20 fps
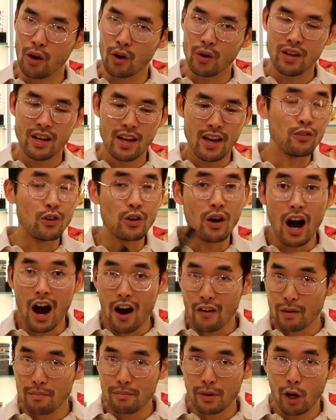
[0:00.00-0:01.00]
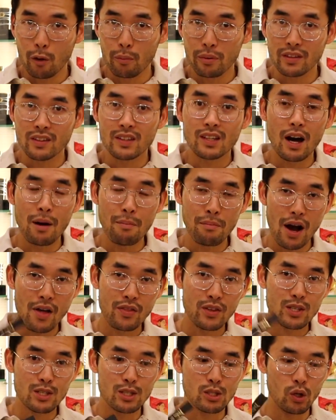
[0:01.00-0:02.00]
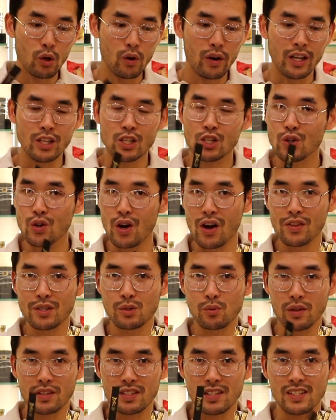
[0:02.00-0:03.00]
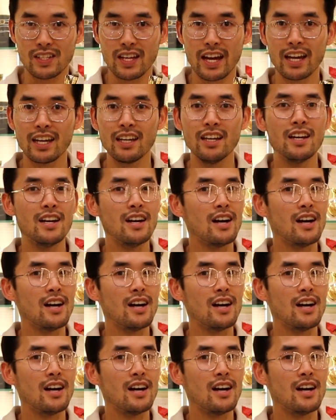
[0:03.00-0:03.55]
If you are in Melbourne, come by the store and try this one today.